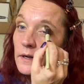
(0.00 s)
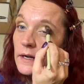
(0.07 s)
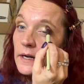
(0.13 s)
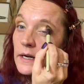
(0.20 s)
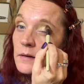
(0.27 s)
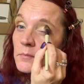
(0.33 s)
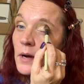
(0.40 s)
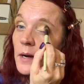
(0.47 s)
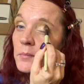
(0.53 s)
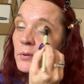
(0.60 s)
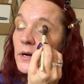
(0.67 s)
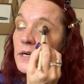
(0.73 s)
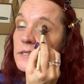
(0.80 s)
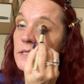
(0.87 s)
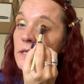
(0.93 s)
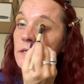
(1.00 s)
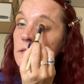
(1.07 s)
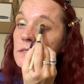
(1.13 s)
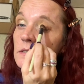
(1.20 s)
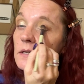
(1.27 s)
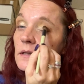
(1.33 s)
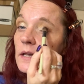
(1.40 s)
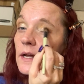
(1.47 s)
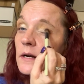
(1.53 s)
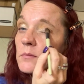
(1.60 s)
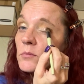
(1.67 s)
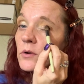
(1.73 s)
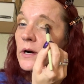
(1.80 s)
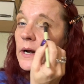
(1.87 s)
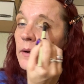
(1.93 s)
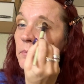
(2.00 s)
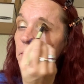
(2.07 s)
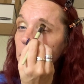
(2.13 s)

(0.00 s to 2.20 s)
in my presence to let them rip,